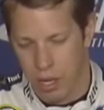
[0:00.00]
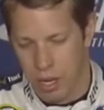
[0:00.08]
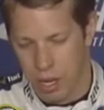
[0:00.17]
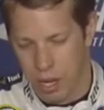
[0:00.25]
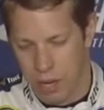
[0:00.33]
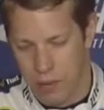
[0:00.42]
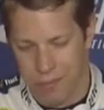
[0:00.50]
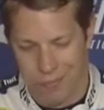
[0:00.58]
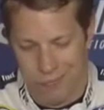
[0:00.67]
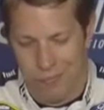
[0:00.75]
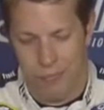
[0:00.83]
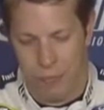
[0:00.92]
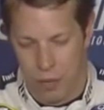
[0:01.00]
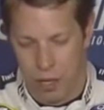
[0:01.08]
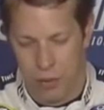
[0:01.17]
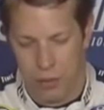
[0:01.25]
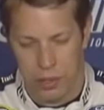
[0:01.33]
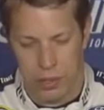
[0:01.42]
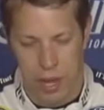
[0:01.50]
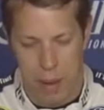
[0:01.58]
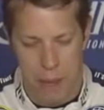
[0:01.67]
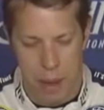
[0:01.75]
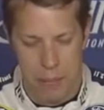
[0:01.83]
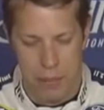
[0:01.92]
Um, you know, it's
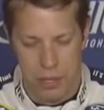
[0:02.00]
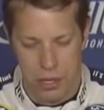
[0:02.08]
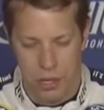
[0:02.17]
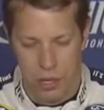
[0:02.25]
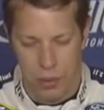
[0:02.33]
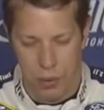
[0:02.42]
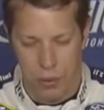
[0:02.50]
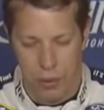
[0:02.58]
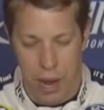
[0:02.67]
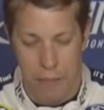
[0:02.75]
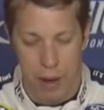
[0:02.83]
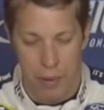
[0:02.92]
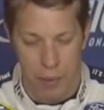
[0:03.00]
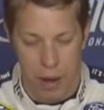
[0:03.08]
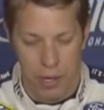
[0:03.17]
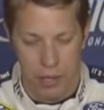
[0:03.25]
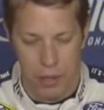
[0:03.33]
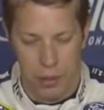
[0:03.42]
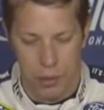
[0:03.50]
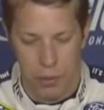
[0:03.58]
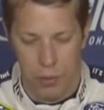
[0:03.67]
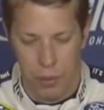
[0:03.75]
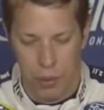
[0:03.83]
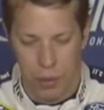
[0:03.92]
not my position or not my right
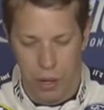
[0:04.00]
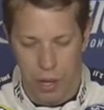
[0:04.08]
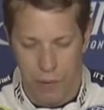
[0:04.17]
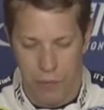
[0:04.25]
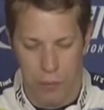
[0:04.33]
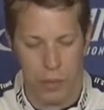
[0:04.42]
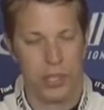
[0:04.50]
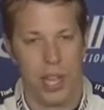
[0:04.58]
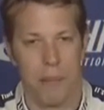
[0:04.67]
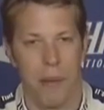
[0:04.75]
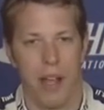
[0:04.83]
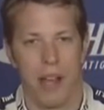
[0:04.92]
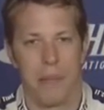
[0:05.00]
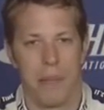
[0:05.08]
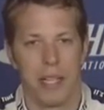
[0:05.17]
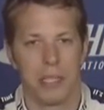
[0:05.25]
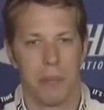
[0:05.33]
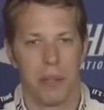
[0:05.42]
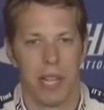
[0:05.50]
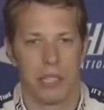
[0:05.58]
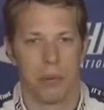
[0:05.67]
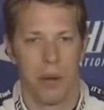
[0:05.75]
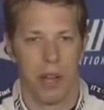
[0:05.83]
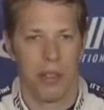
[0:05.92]
to enforce that by any means, but
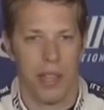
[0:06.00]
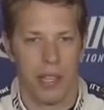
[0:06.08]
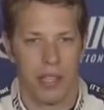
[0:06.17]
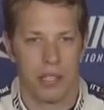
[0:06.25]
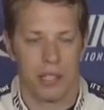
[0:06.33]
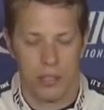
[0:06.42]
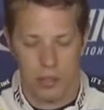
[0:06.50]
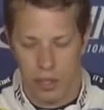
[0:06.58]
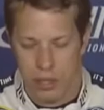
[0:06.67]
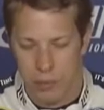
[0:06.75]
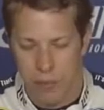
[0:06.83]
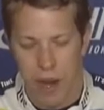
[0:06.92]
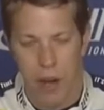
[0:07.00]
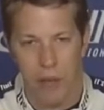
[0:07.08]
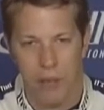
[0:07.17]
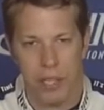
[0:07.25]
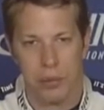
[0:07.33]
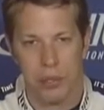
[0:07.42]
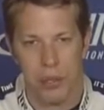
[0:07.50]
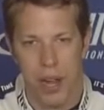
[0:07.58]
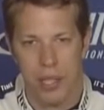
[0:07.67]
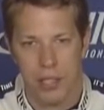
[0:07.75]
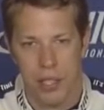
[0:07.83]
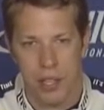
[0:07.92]
that's what I think is is fair if that's what you're
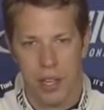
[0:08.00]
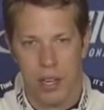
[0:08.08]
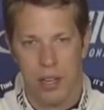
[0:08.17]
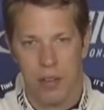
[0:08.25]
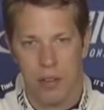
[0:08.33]
asking, Kenny.